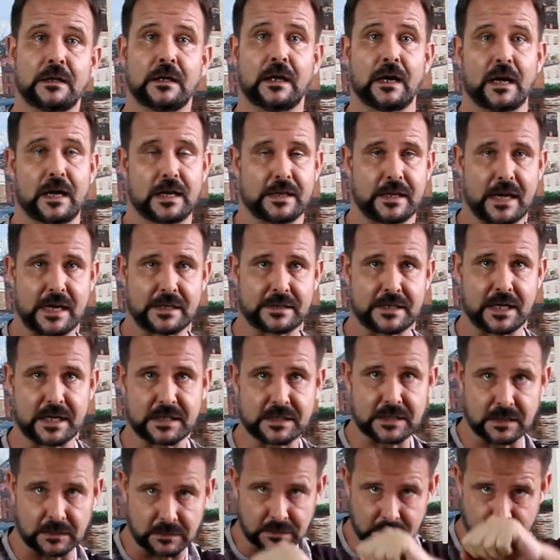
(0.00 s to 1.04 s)
and that
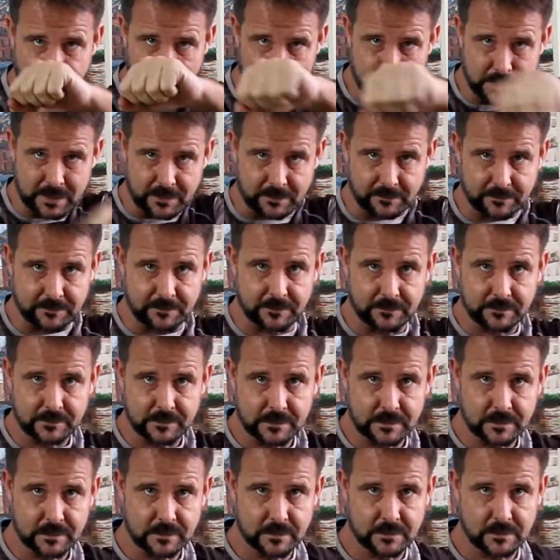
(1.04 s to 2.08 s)
takes a little bit of
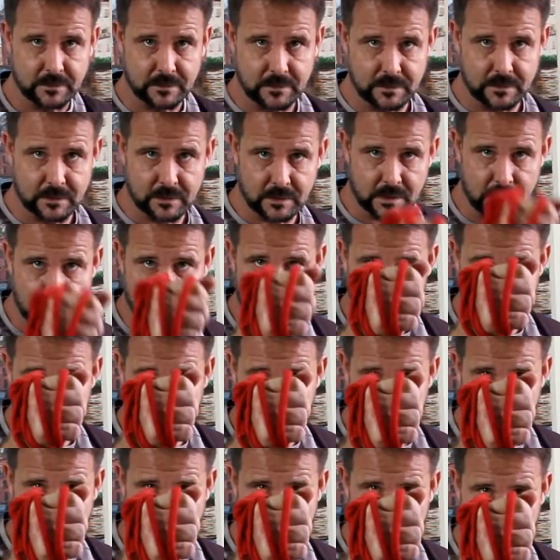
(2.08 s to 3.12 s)

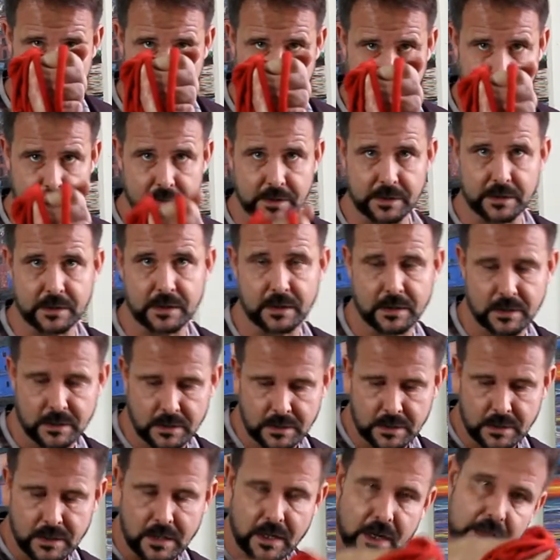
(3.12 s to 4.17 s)
concentration.
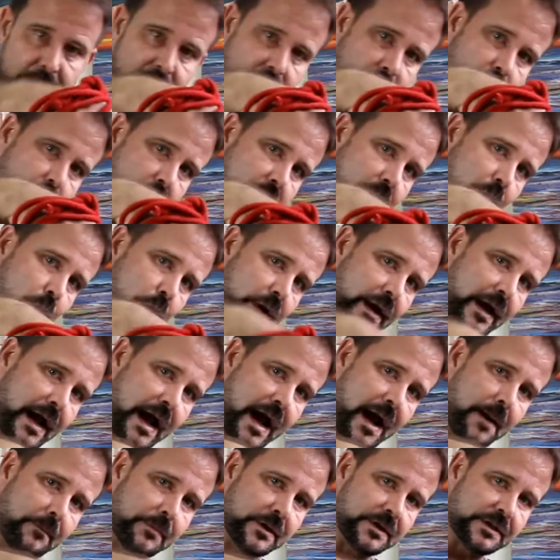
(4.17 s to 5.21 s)
And then what
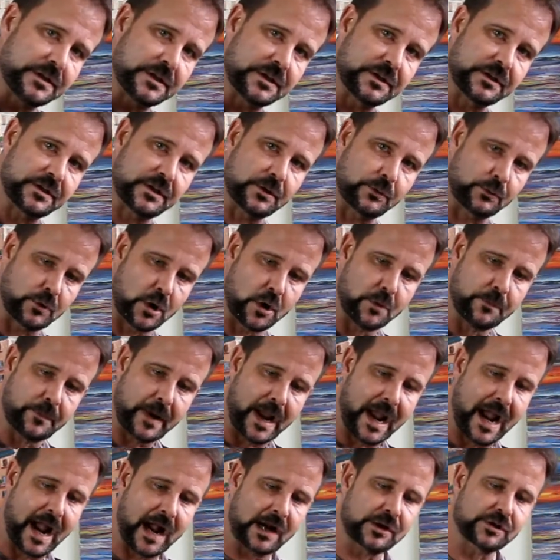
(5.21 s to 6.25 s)
happens is the rope
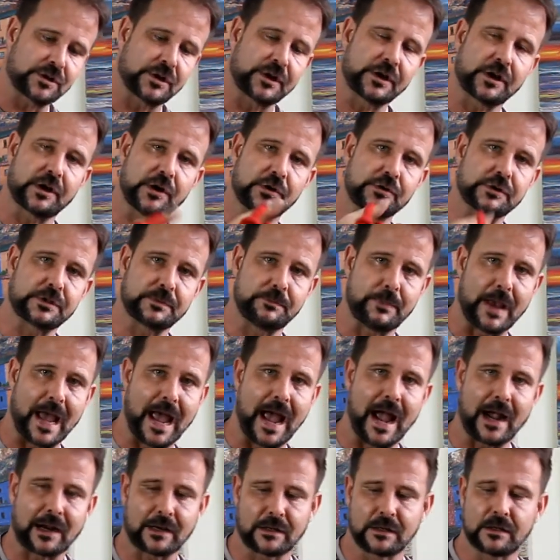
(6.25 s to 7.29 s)
actually goes
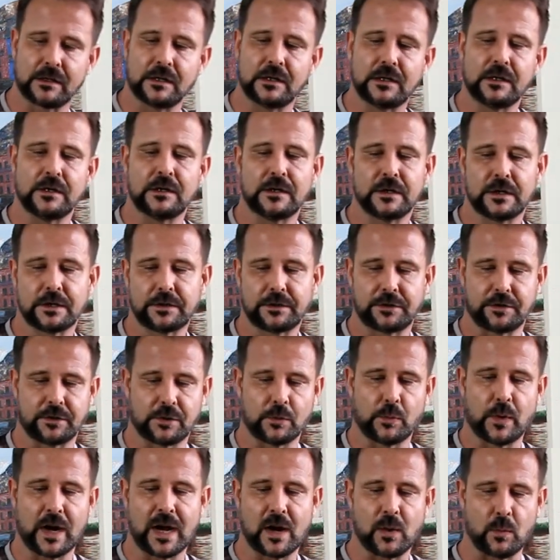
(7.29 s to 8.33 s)
back to the
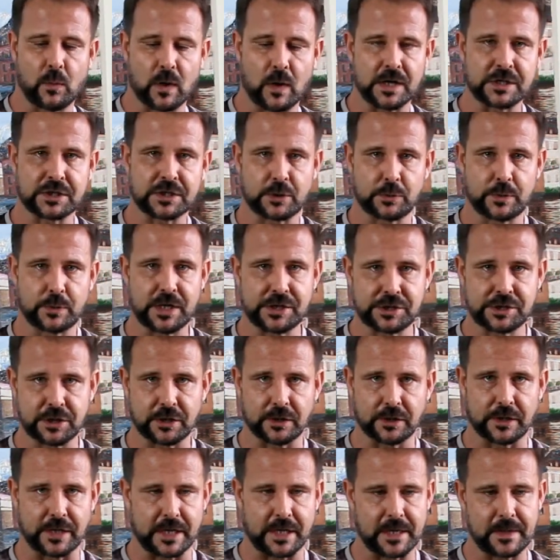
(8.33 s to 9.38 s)
way it was
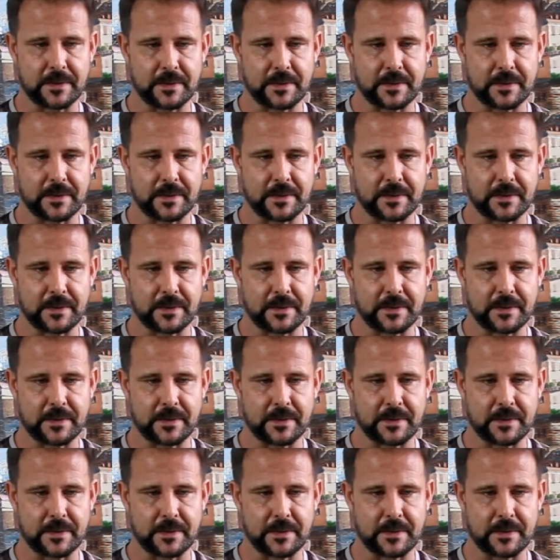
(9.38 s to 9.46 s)
originally.